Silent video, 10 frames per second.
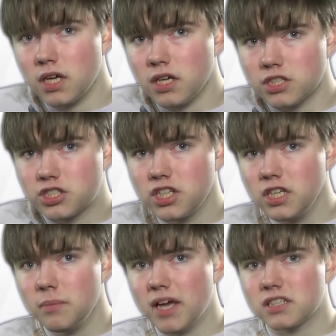C
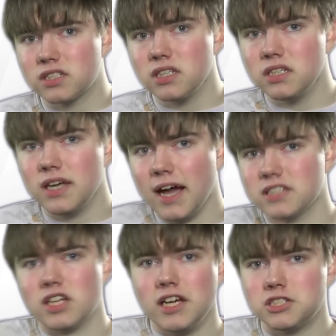makes the
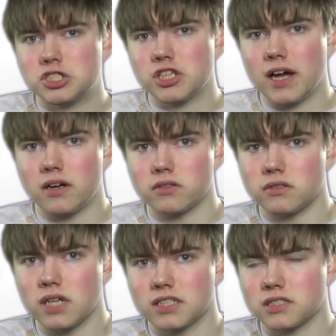SH sound,
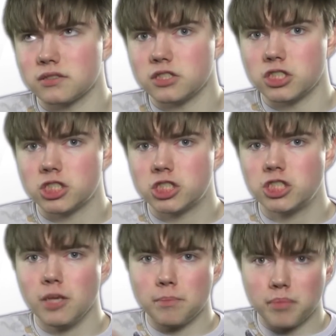as in
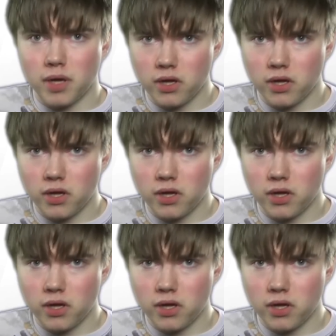ship.